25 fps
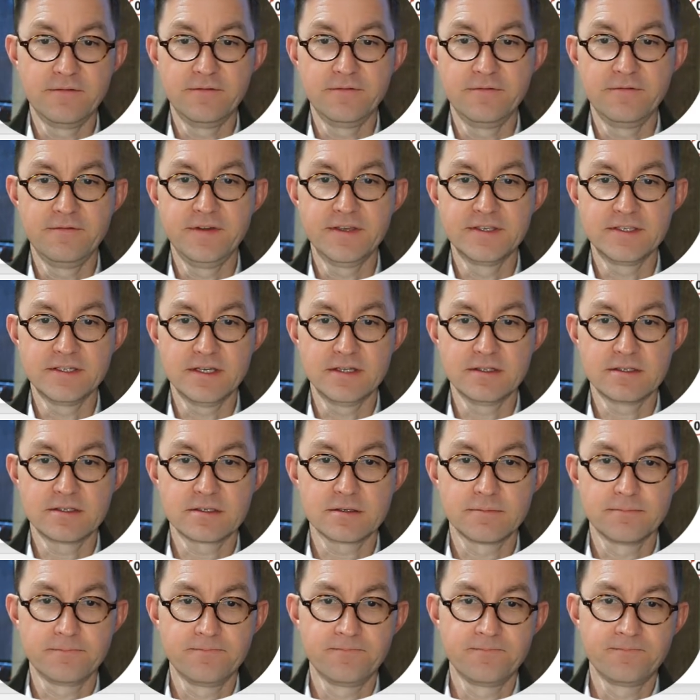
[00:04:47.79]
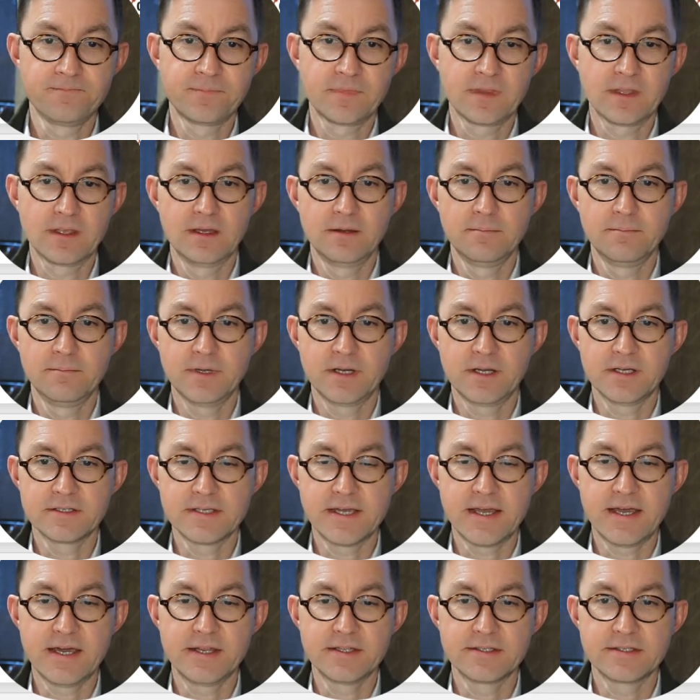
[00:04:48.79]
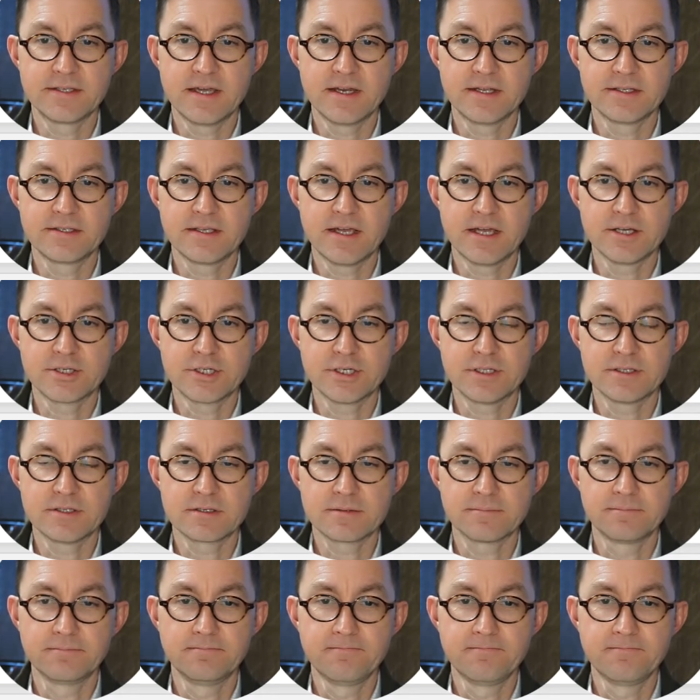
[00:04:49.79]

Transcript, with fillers: visits because I had it set as sessions.